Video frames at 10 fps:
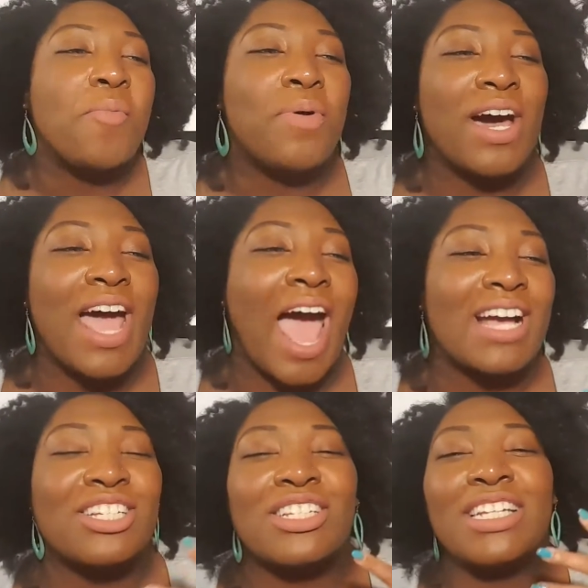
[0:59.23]
But
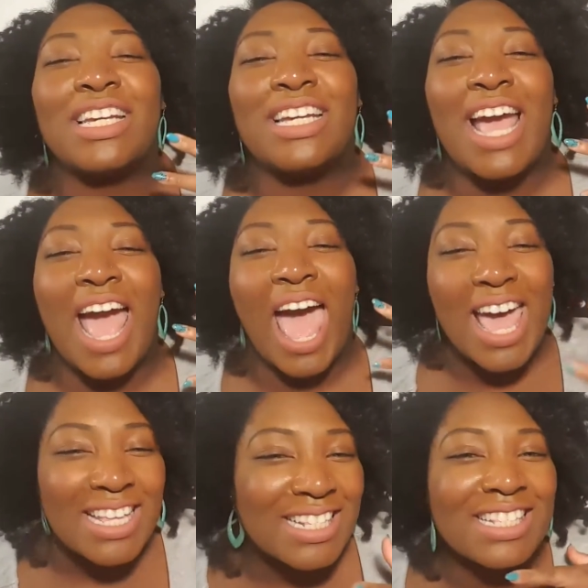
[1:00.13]
actually,
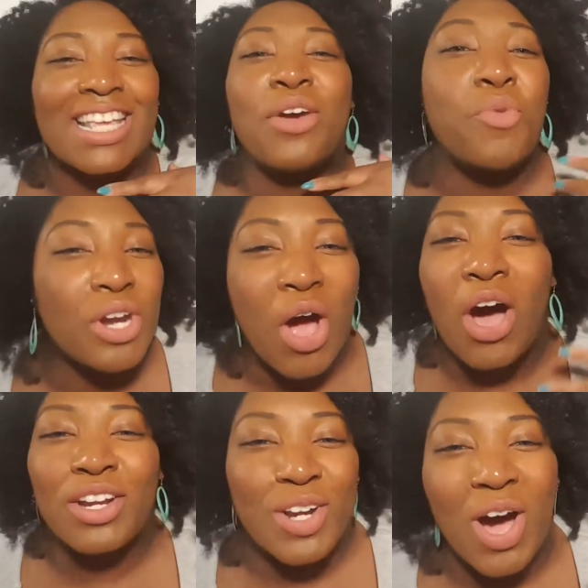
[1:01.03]
as it went
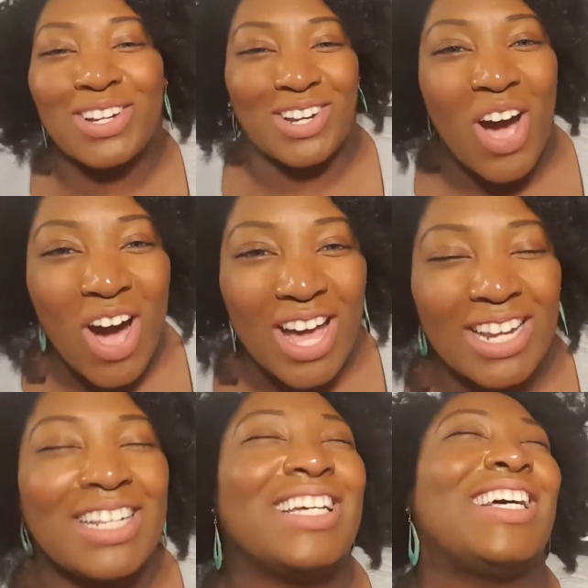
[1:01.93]
on and on and on,